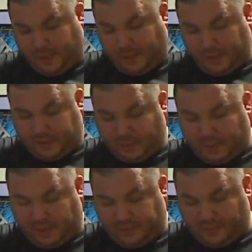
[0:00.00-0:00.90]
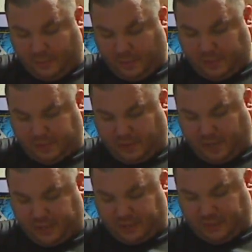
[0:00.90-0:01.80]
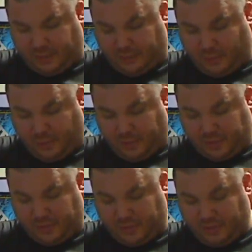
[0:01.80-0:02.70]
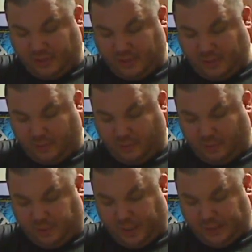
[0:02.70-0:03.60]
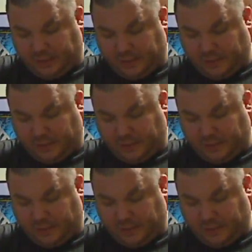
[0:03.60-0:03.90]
That's why if you scratch a motherboard, it will not